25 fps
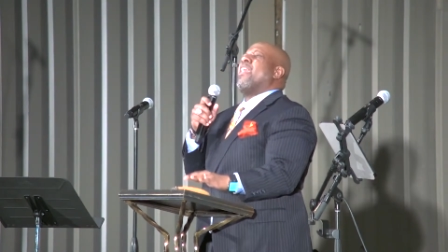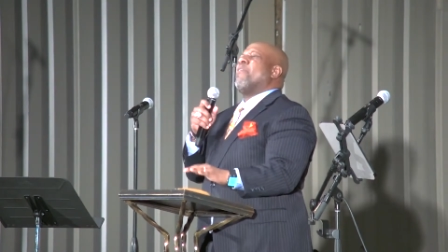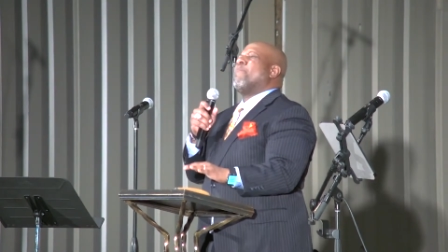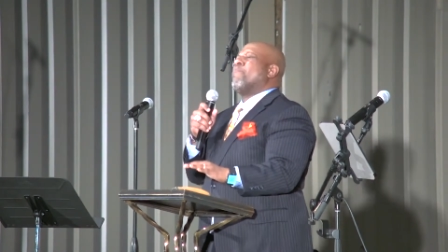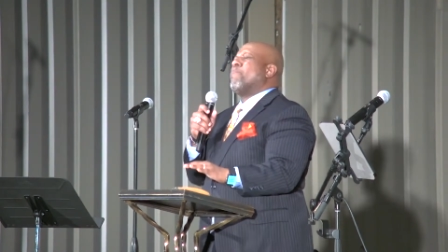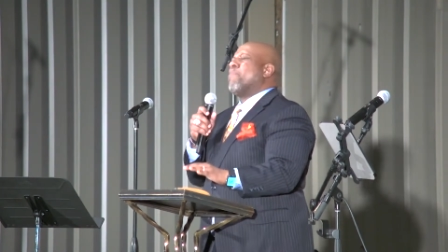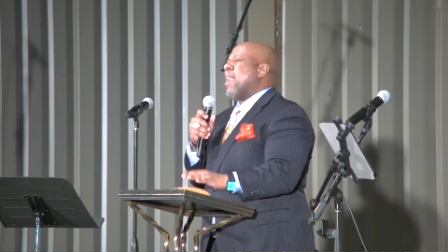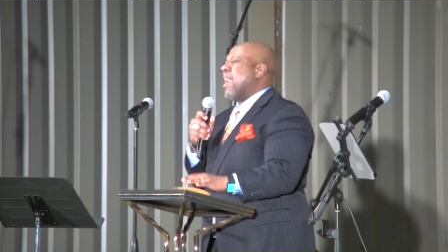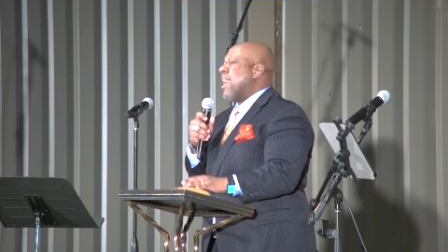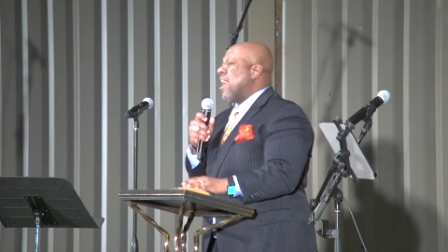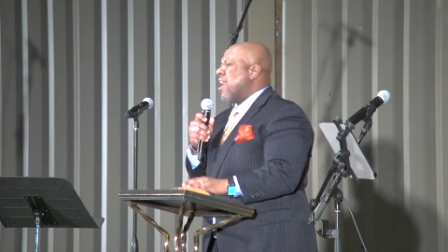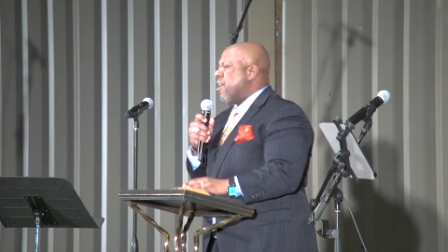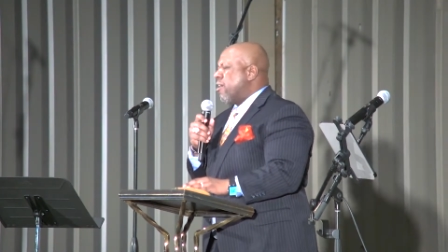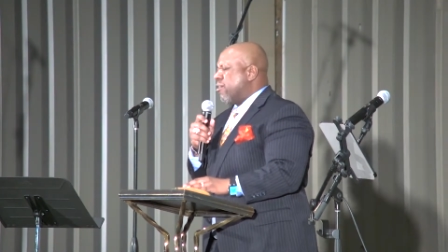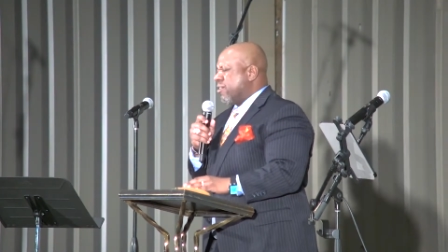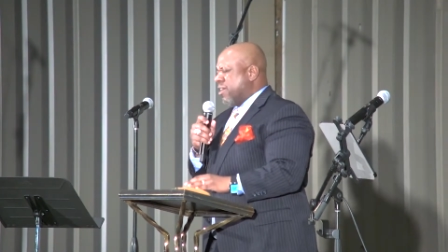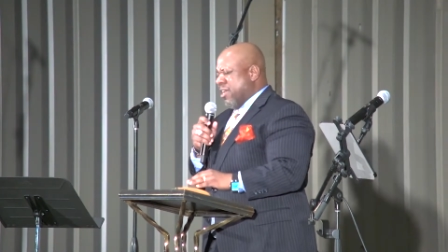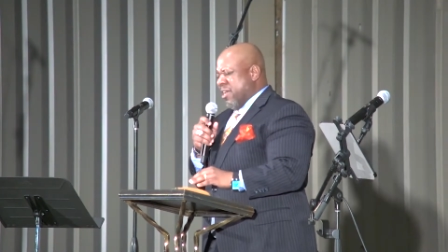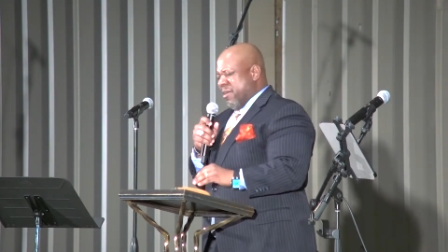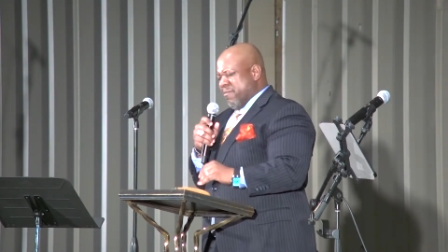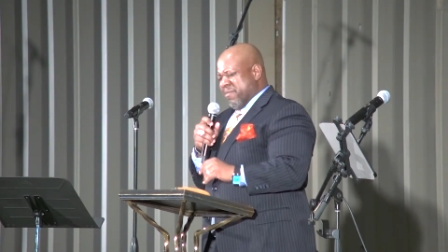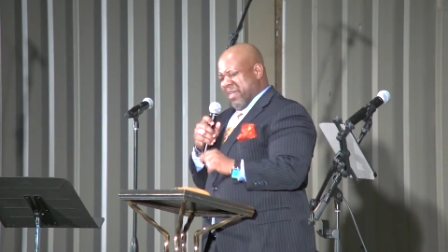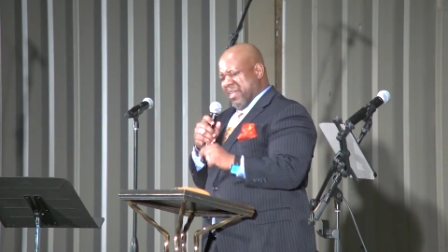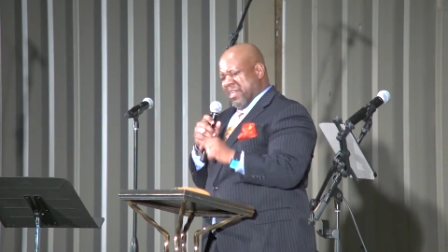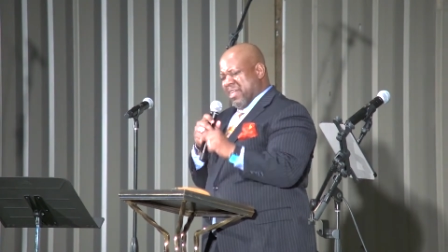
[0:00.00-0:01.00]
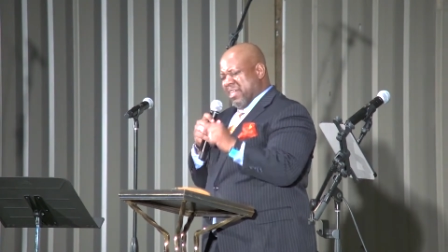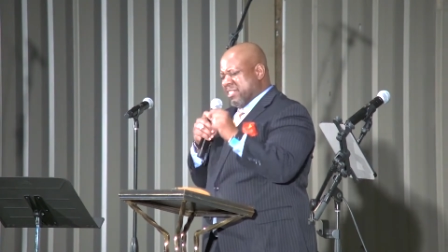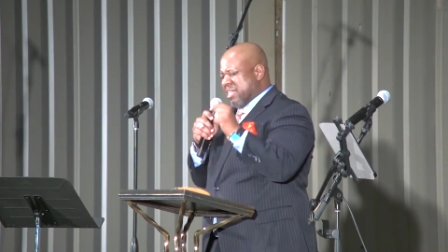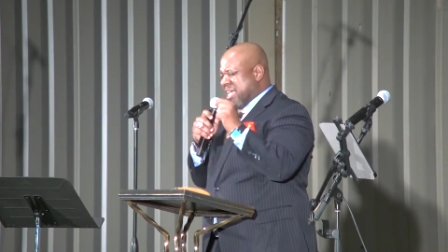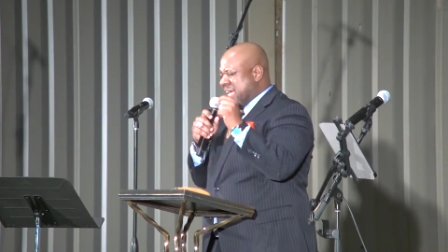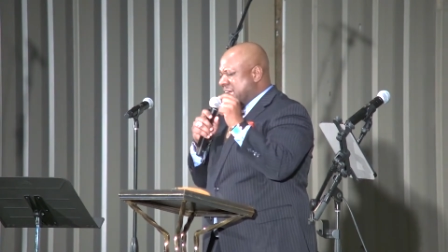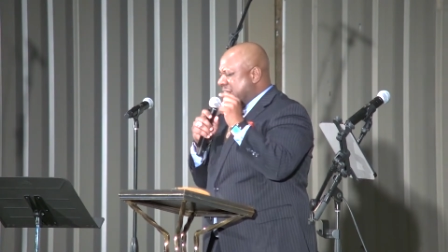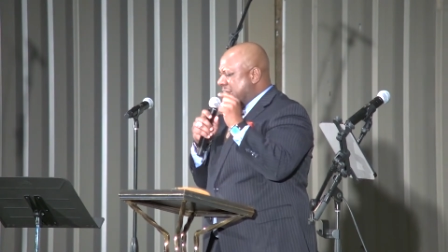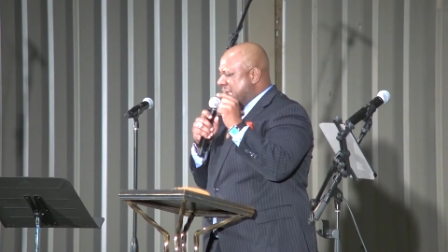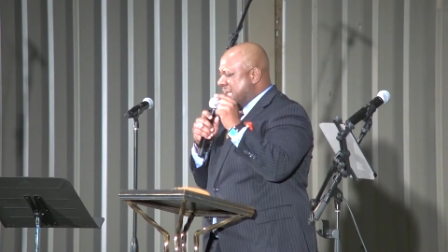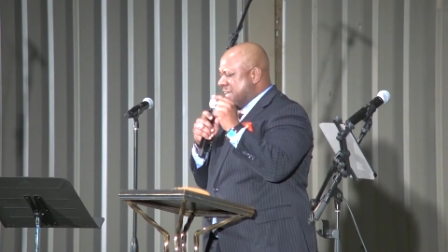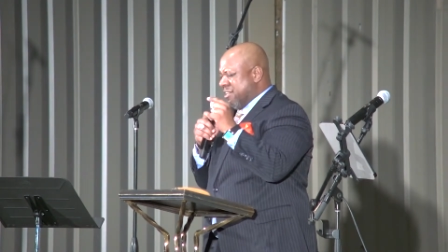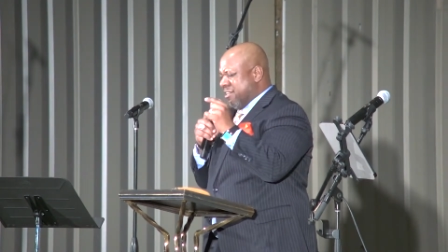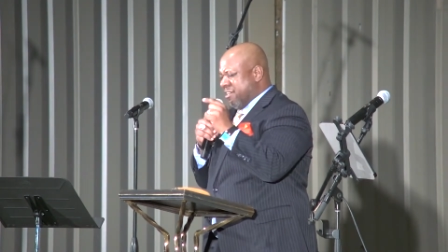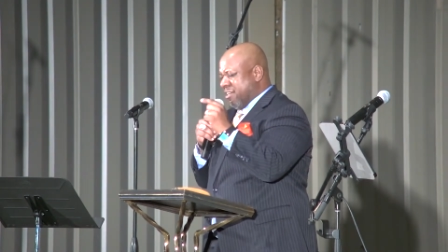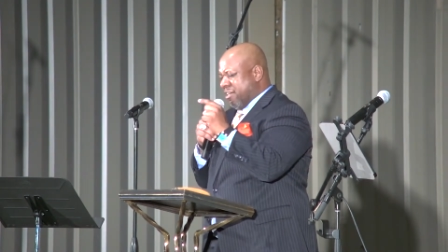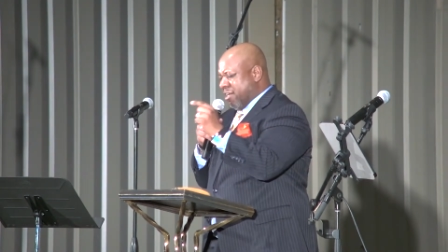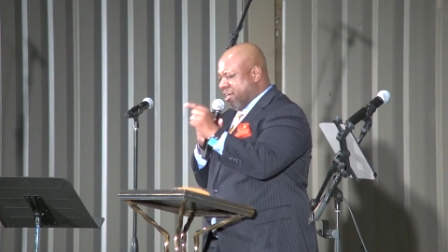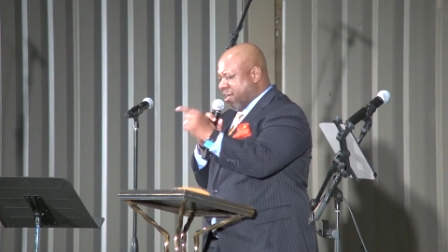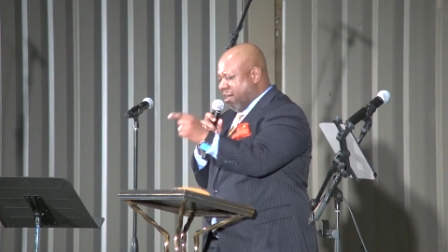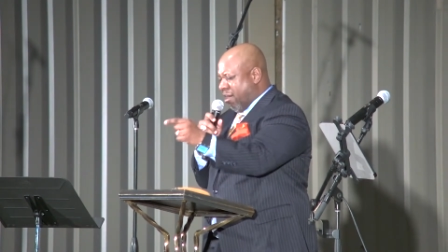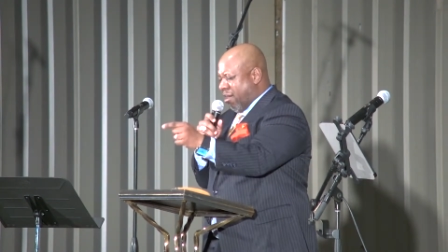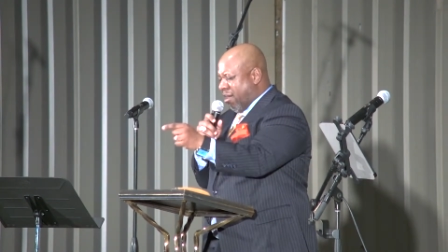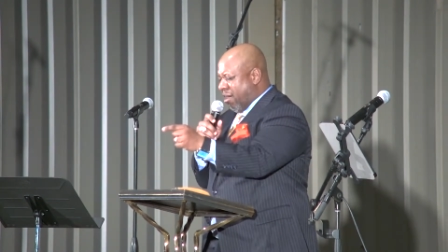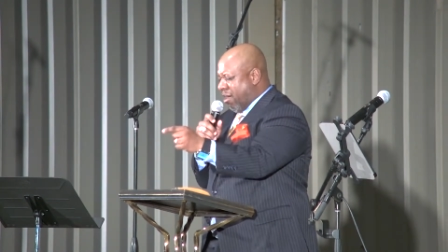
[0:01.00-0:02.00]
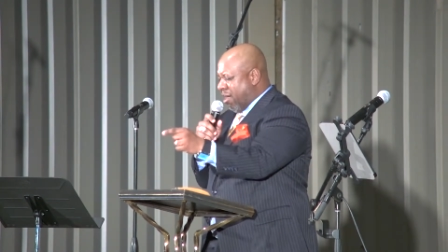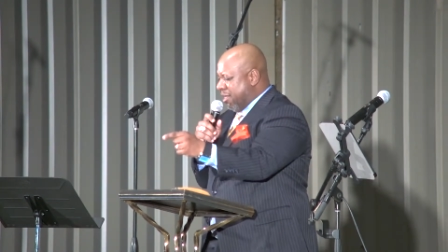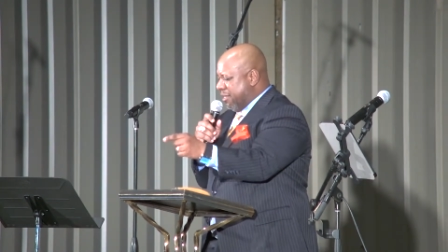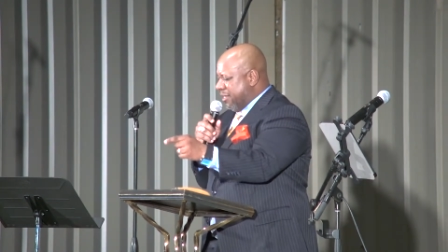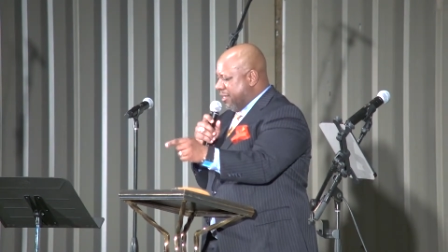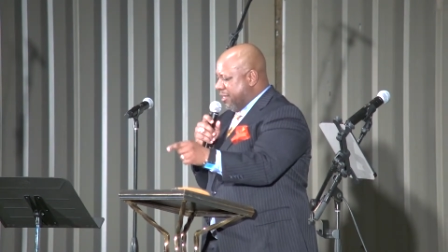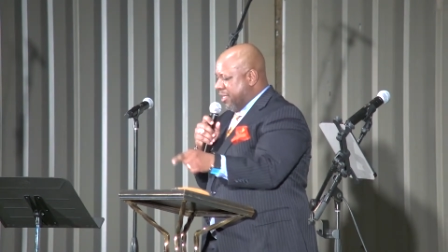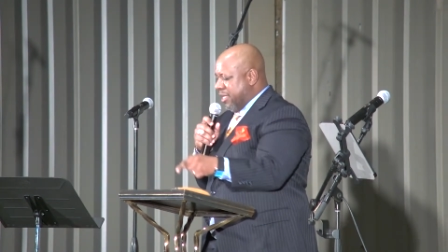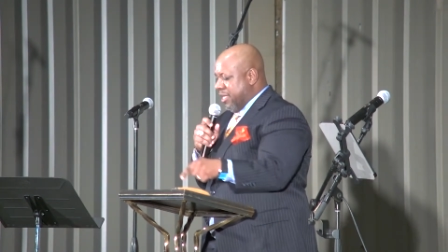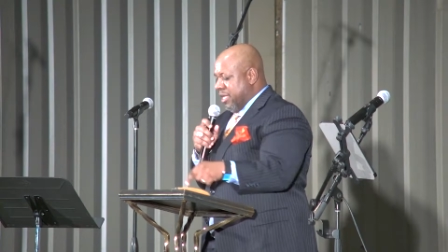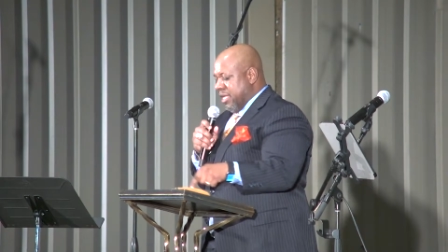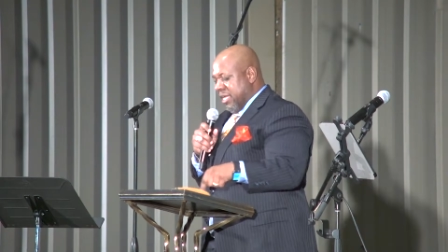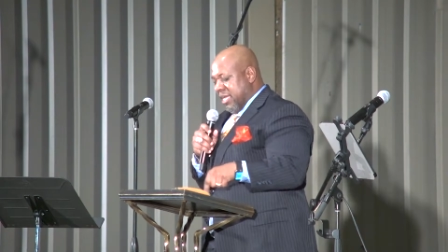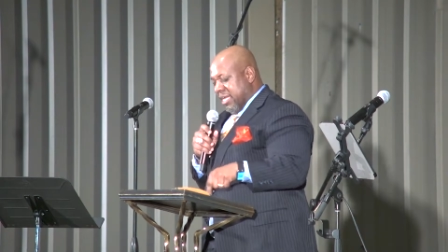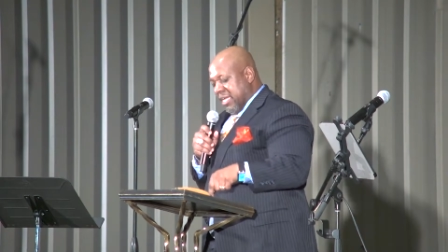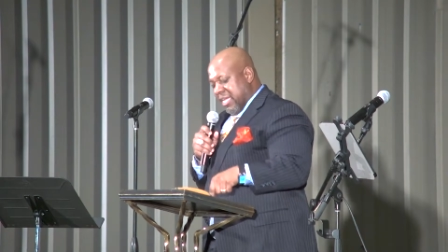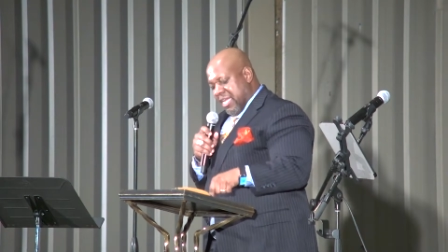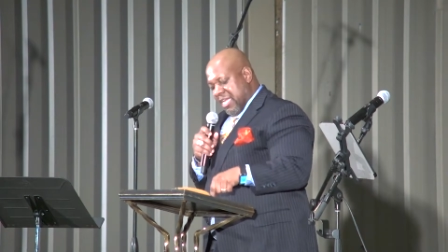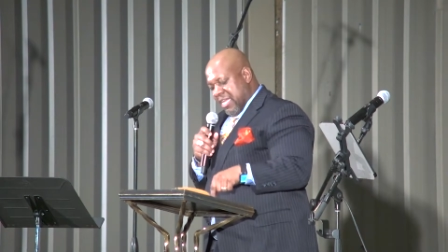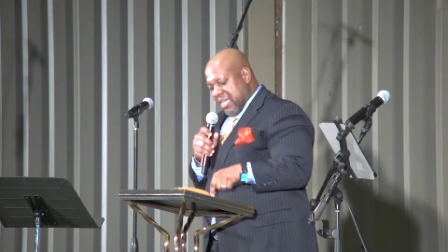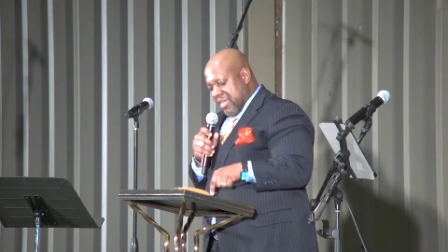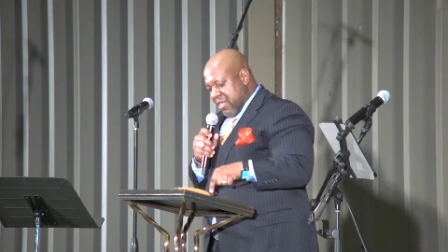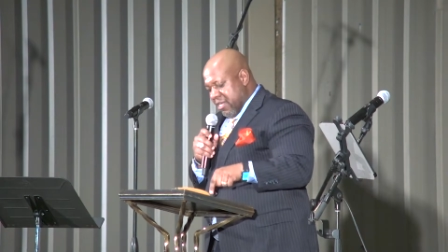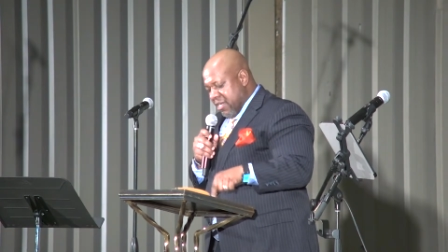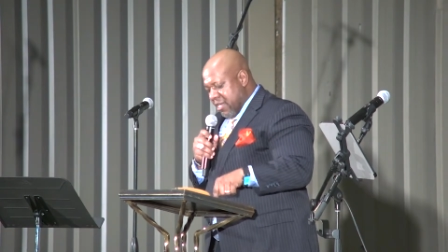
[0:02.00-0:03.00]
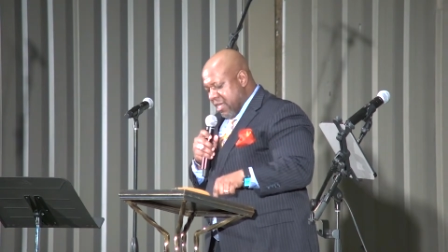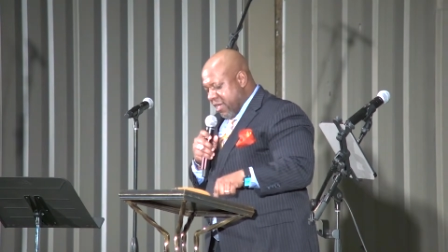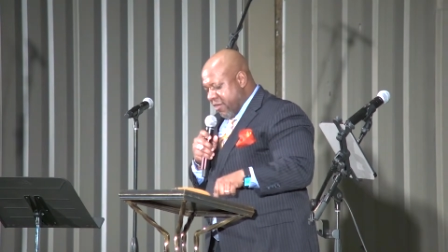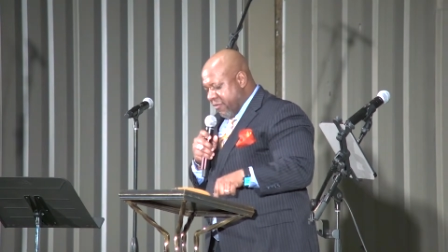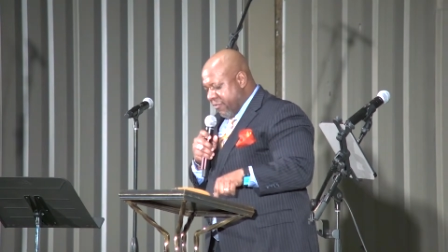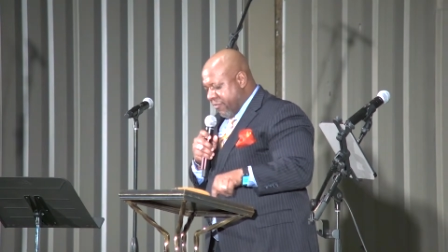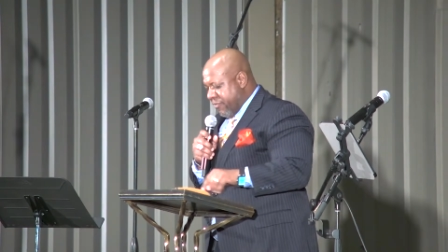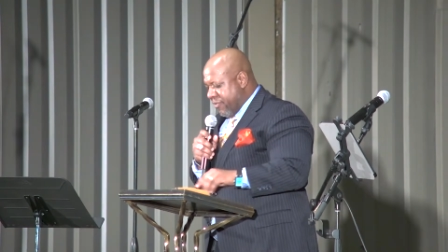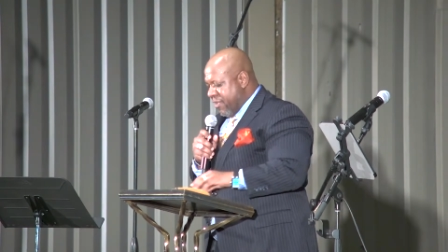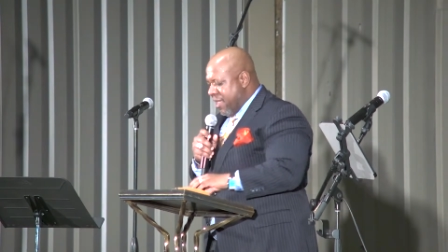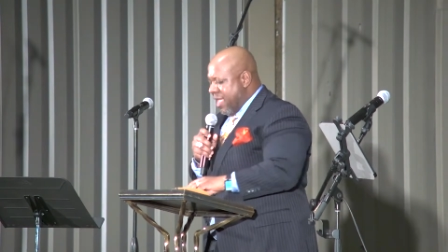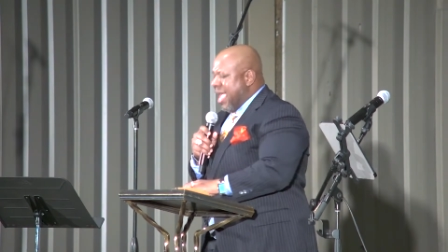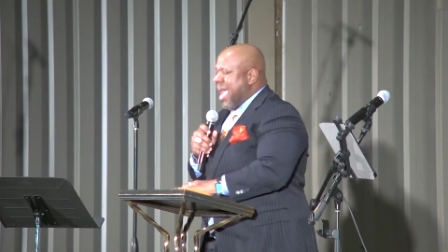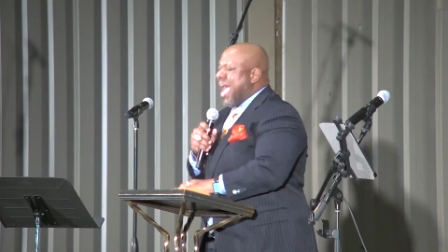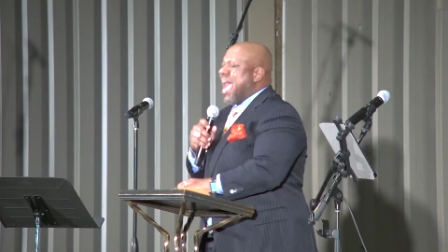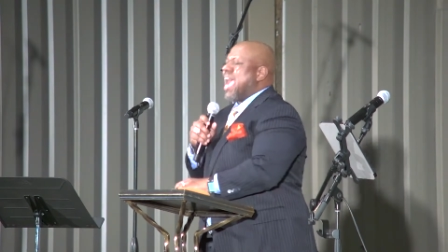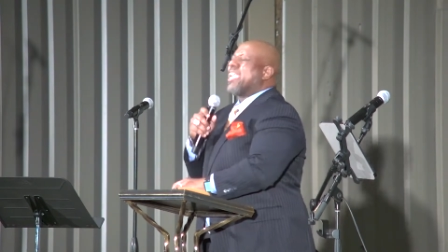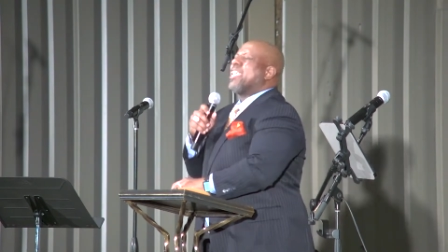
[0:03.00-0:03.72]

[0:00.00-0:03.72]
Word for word: head bowed because I hadn't gone enough.